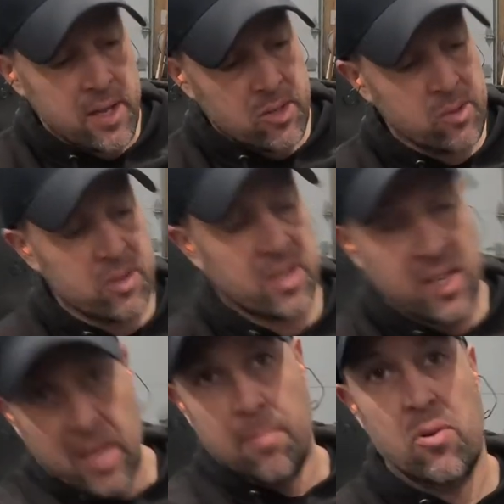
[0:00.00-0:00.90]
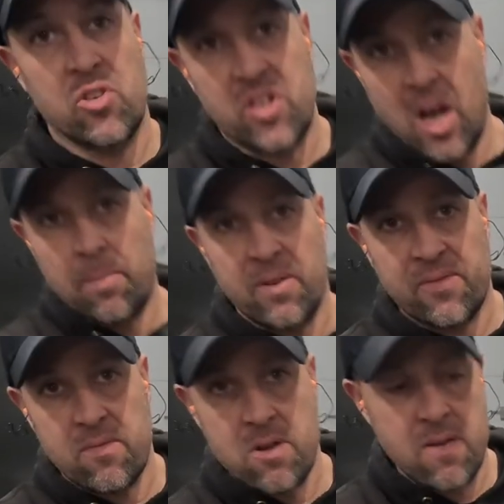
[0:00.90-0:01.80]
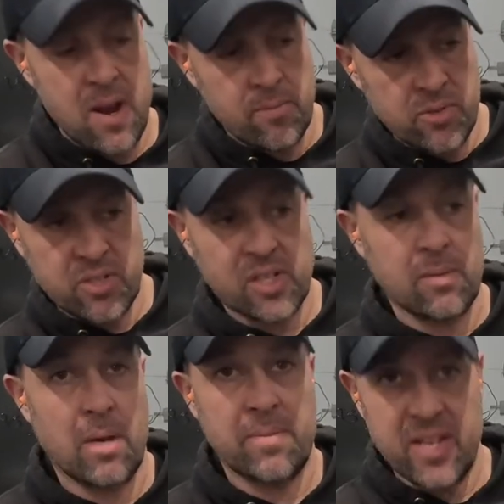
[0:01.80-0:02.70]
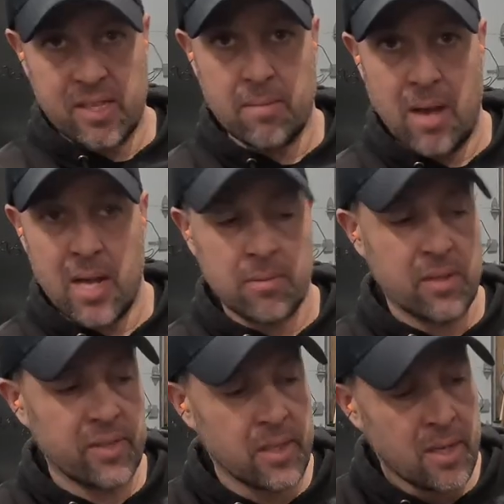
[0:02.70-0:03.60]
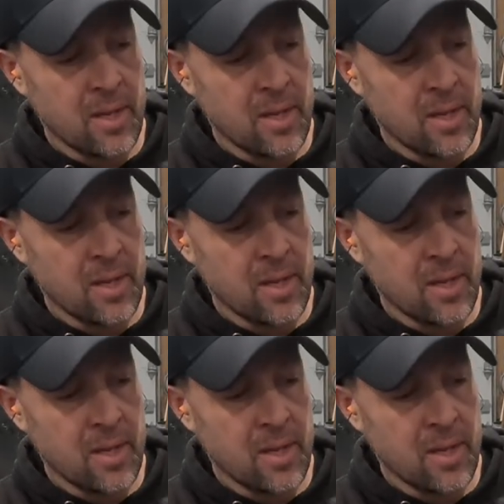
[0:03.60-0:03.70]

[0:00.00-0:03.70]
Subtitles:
It's always going to get pushed up if the rear end was to come up and hit the bottom of it.